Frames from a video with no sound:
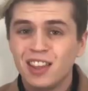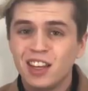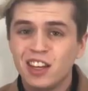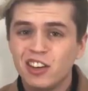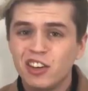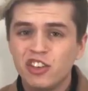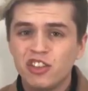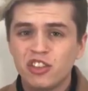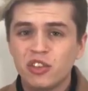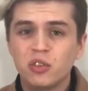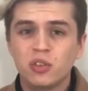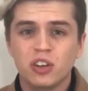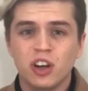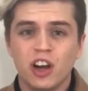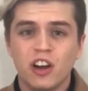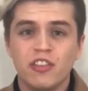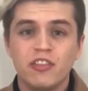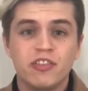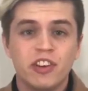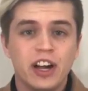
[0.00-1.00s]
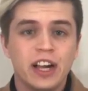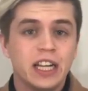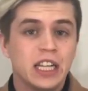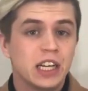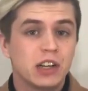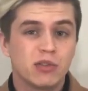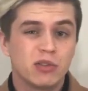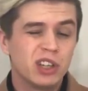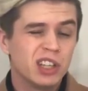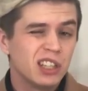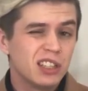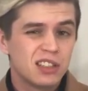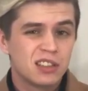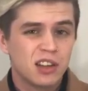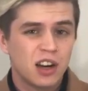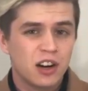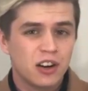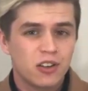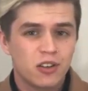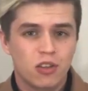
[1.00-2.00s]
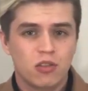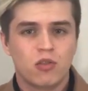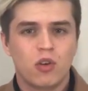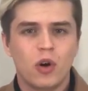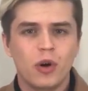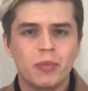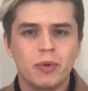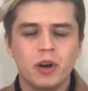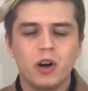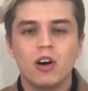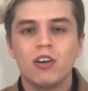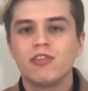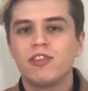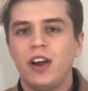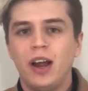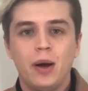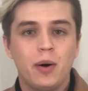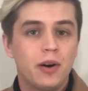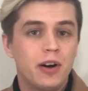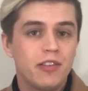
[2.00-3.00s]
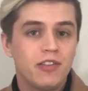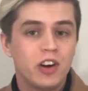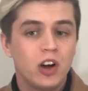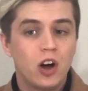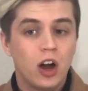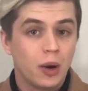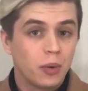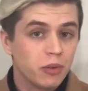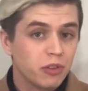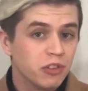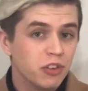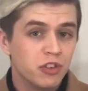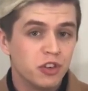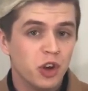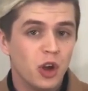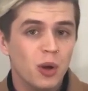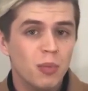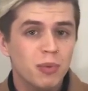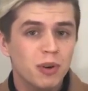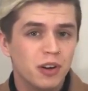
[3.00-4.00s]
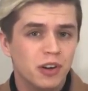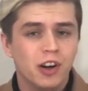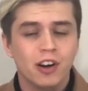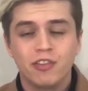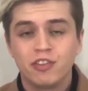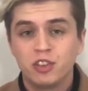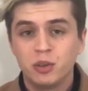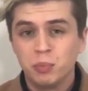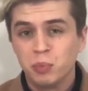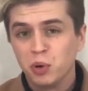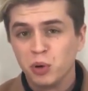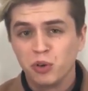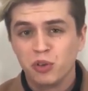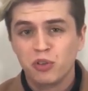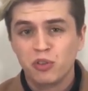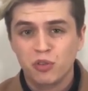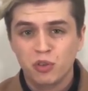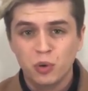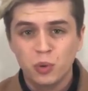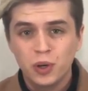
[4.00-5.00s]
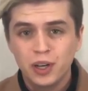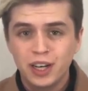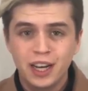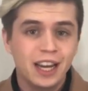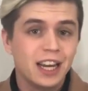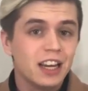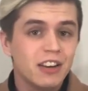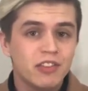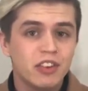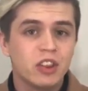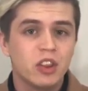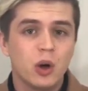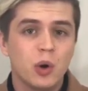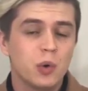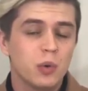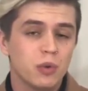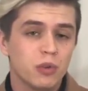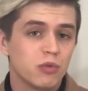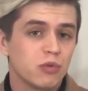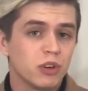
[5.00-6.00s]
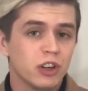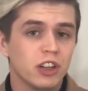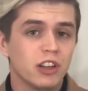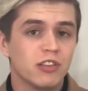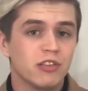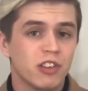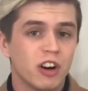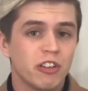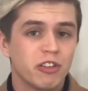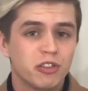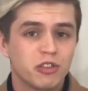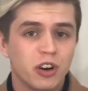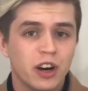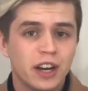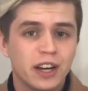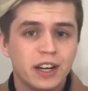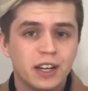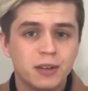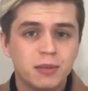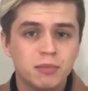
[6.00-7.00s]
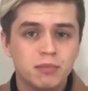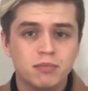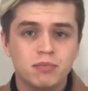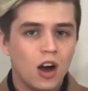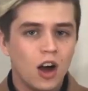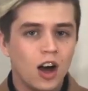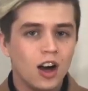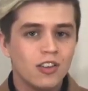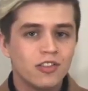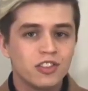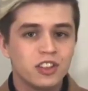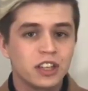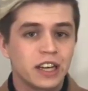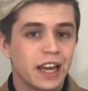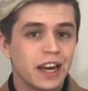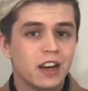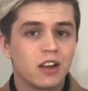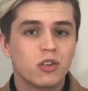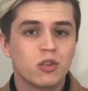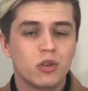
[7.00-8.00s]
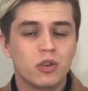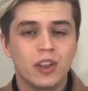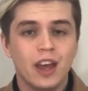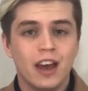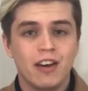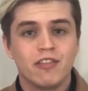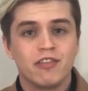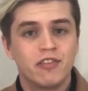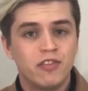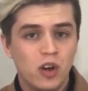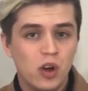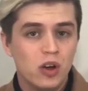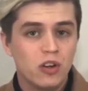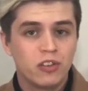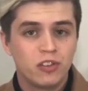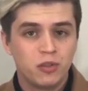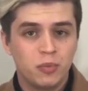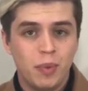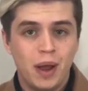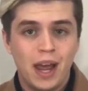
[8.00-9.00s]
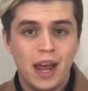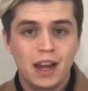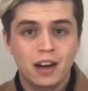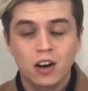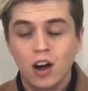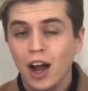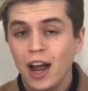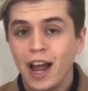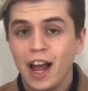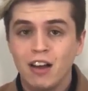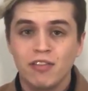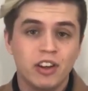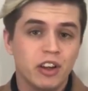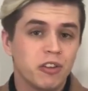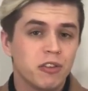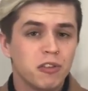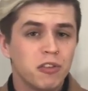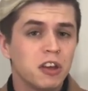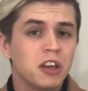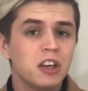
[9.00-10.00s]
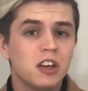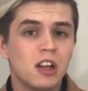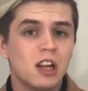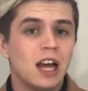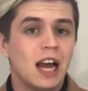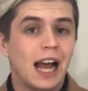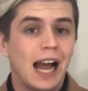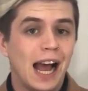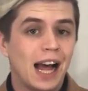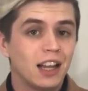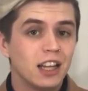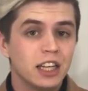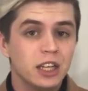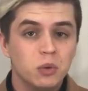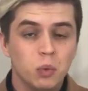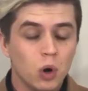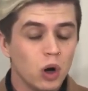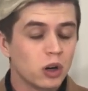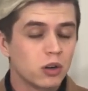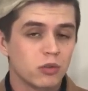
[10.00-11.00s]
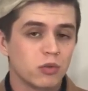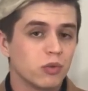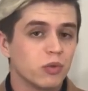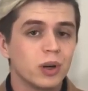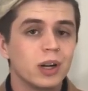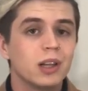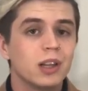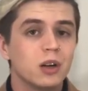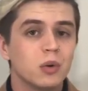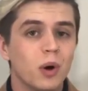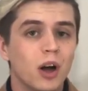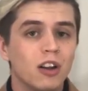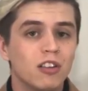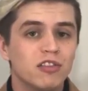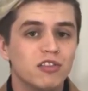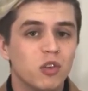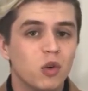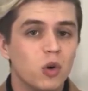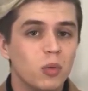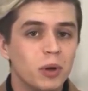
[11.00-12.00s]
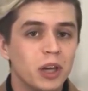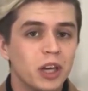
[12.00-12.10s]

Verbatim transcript: The initial gun failure really started to throw me off, however, I was determined enough to push through it, even though it was really frustrating. After getting through that first mag, I have a singular alley work really well for